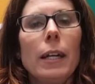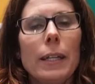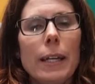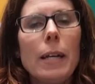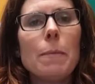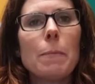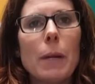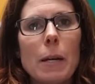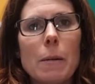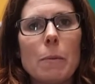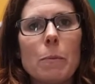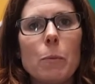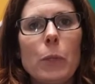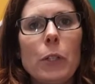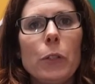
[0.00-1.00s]
Yeah,
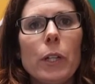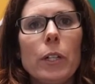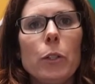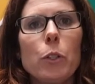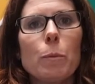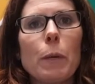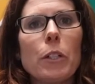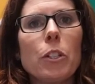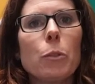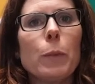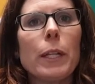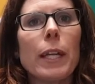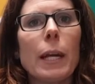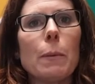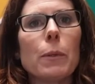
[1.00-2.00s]
we try to do as much as we
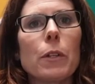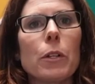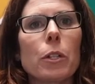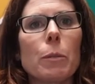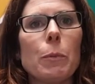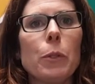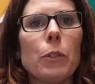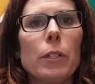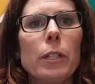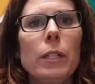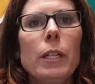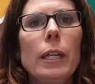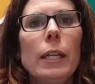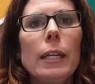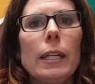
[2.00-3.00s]
can with our
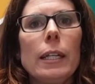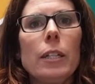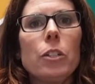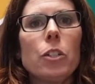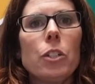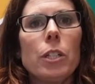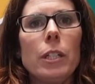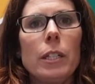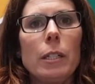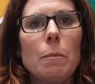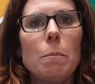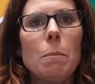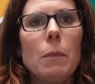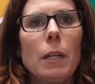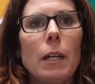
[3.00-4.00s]
community. Each
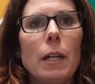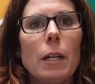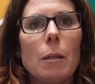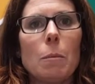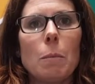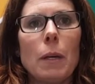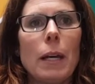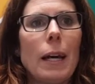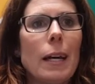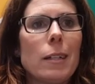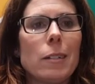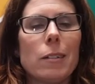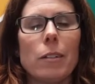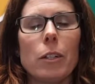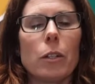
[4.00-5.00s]
team
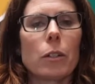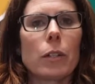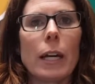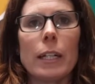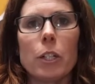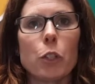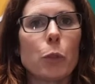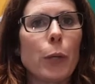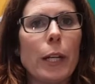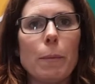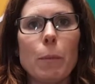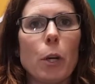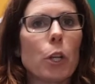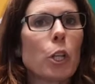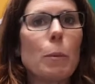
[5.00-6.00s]
has their kind of
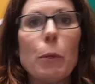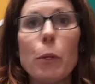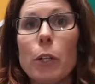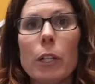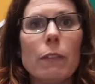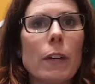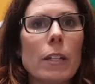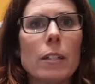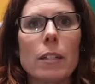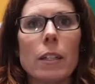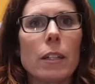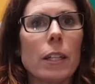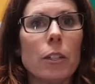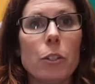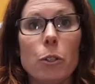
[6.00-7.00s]
trademark community events that
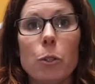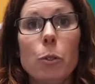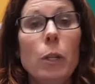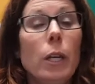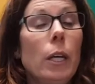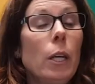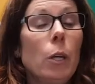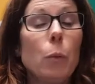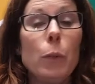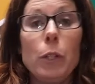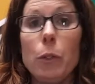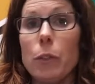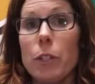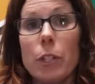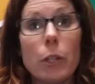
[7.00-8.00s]
they do. We
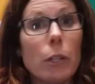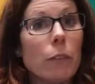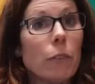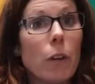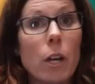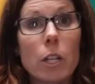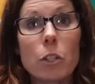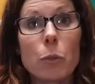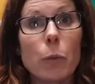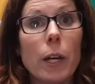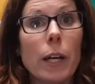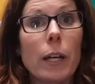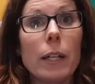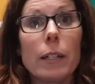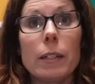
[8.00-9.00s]
do the Terry Fox
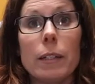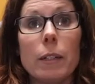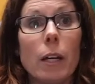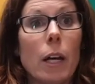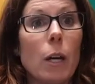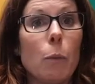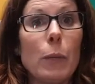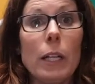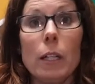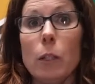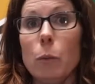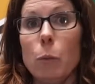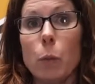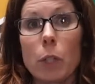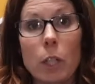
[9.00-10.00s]
Run. We
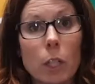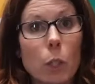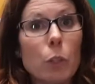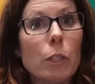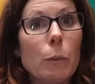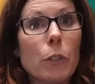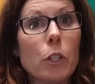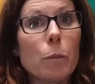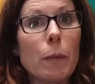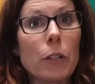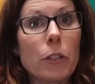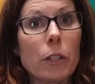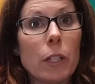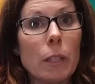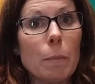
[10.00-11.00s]
work closely with the
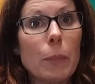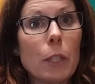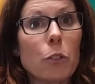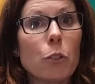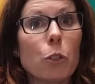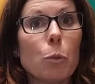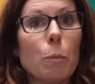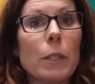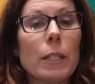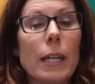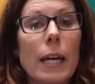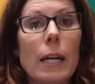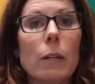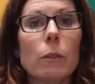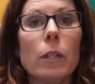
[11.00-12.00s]
Special Olympics group in
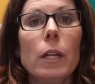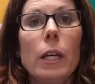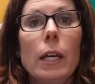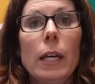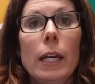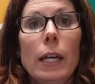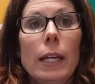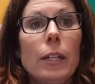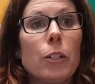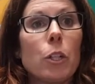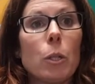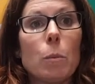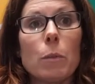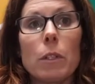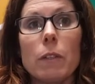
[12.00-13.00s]
town in
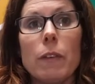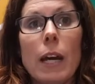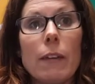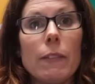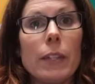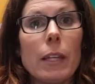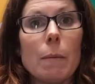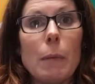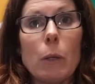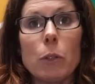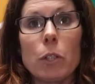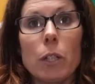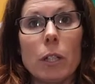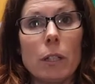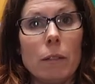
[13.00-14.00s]
terms of having them out
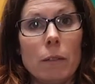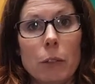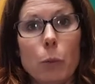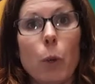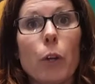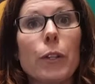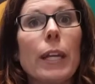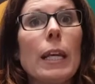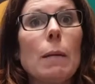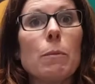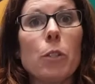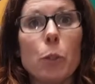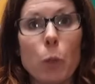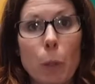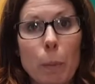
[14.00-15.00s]
to our games
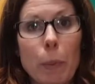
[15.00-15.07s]
and to our